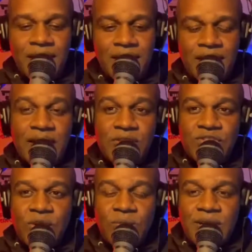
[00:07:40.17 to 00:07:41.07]
Thank you
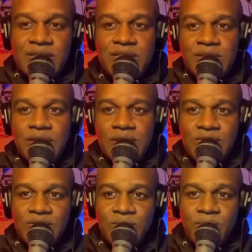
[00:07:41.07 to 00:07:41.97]
so much
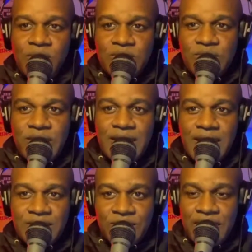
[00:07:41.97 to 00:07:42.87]
to Poetry
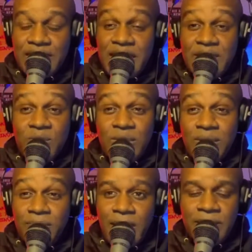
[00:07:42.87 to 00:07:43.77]
Electric. Thank you, La
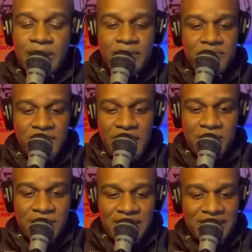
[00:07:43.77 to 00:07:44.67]
Mama
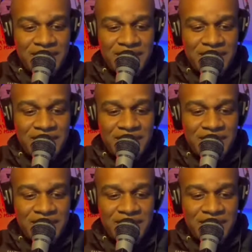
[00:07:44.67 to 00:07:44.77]
family.